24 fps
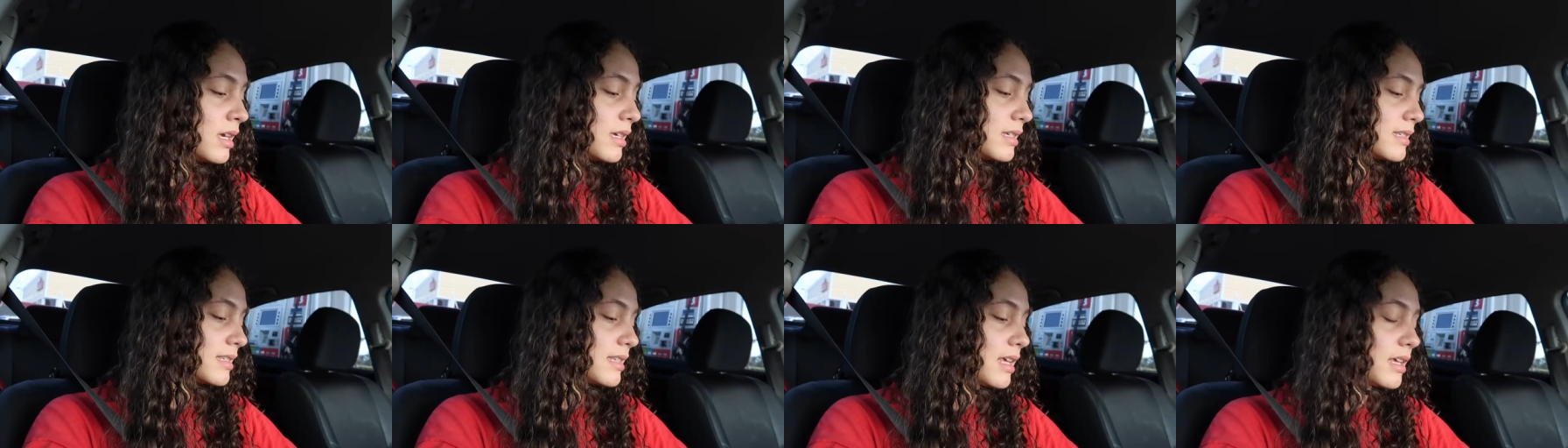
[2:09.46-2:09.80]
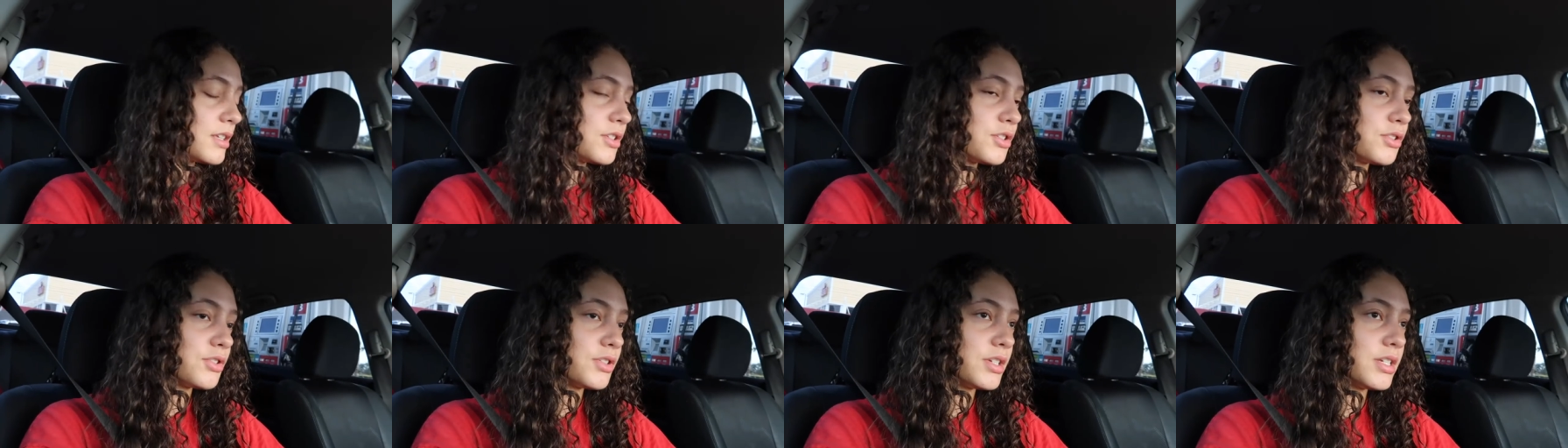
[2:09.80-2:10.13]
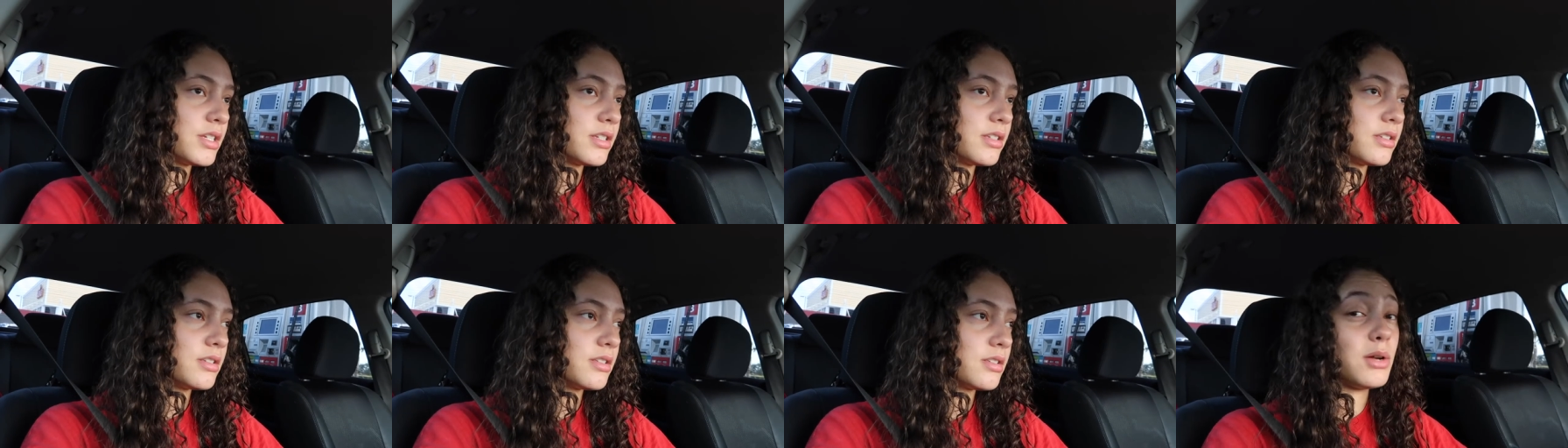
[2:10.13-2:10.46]

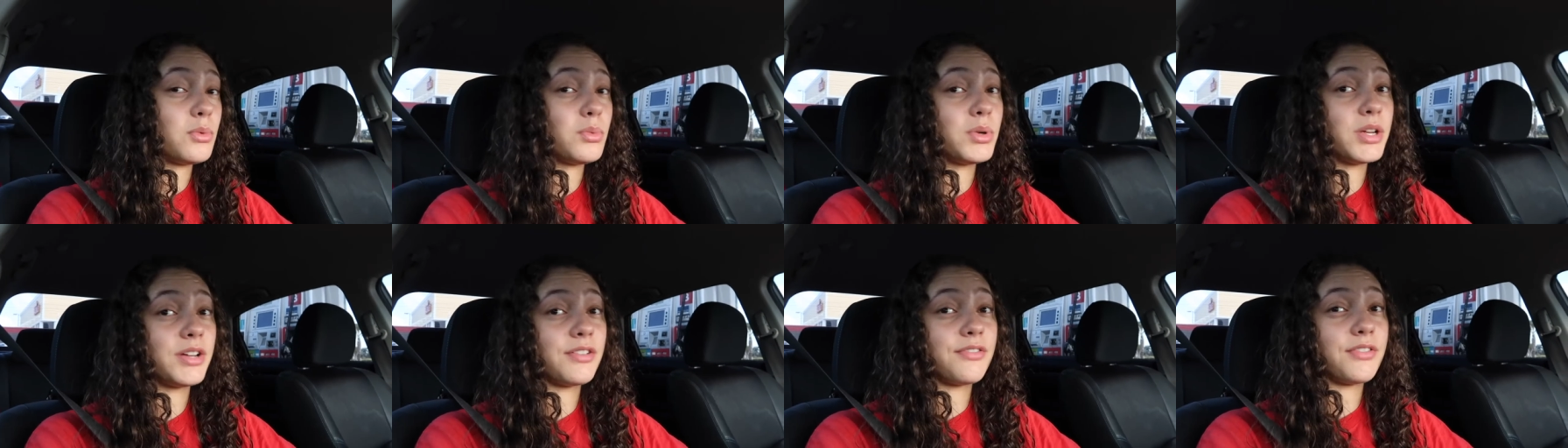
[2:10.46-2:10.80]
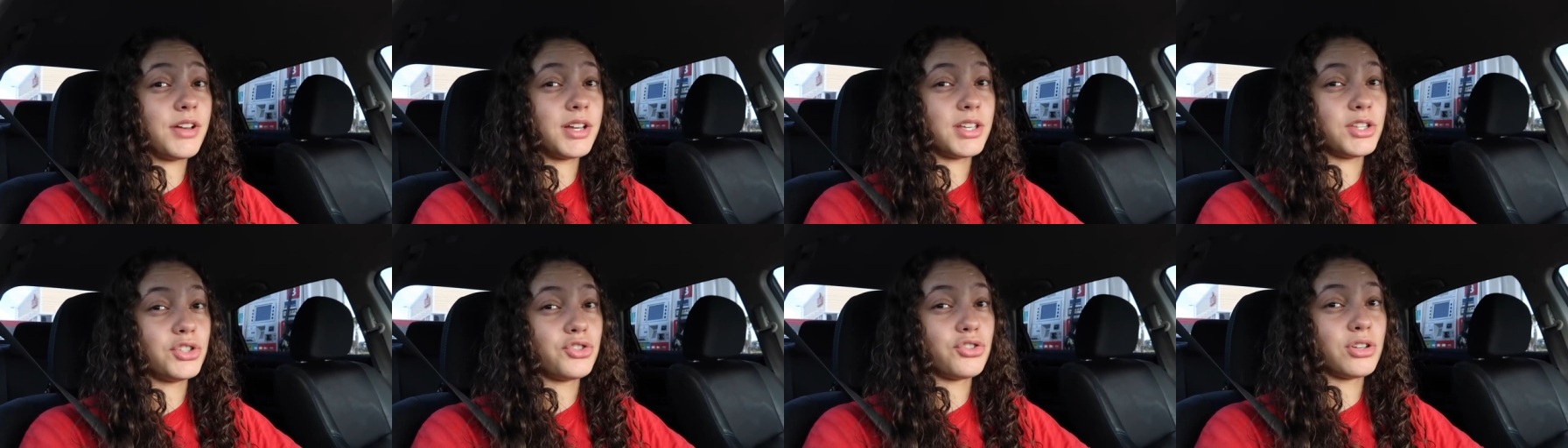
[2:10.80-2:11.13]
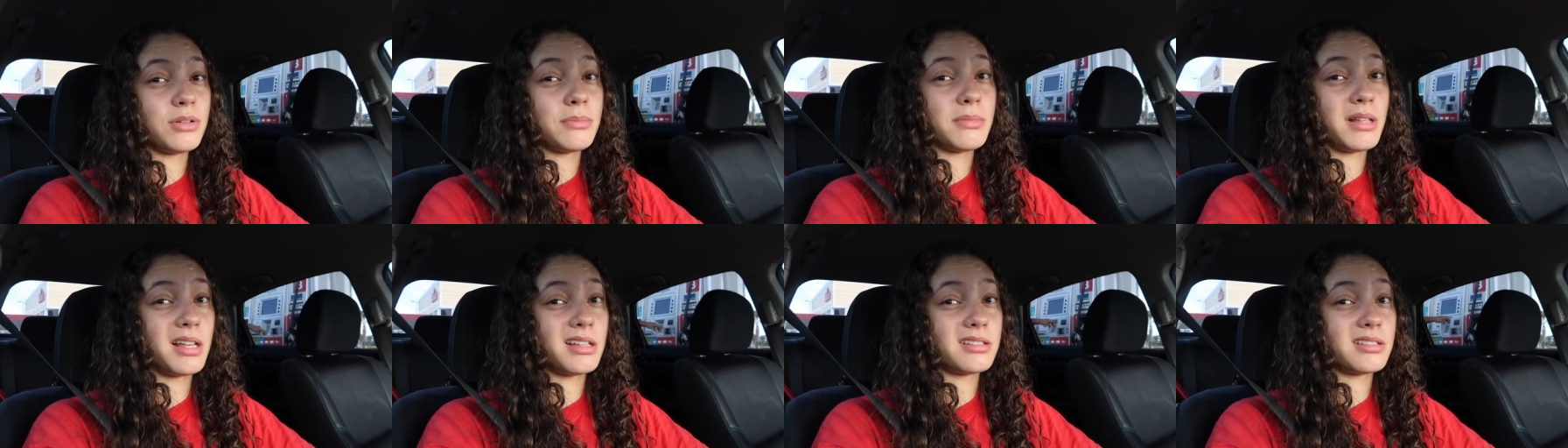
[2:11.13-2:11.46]
accessories a weird fucking
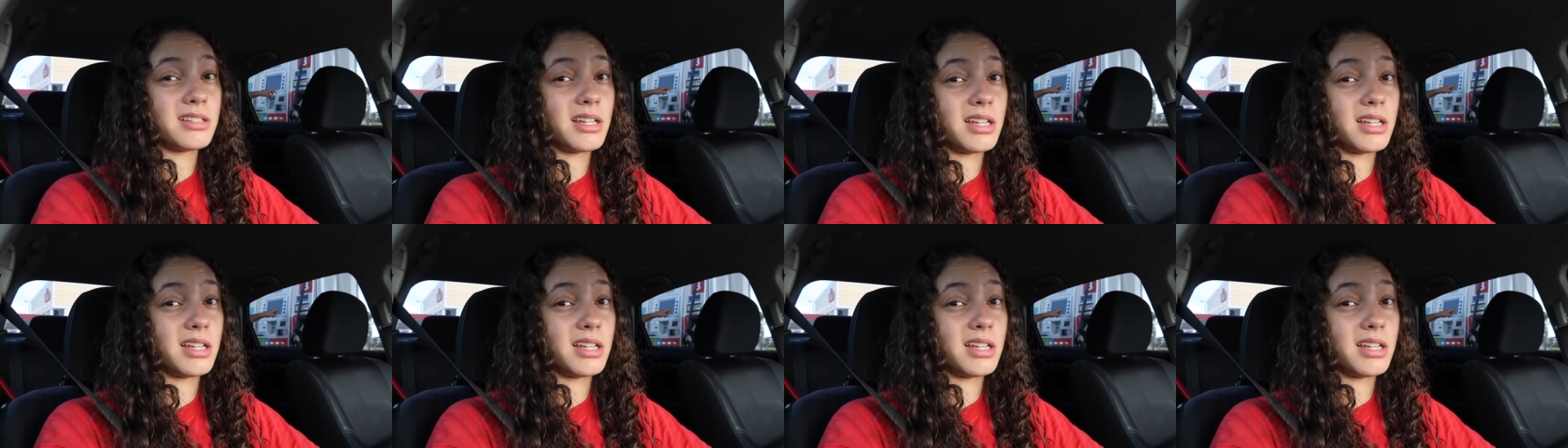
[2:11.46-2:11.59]
dream last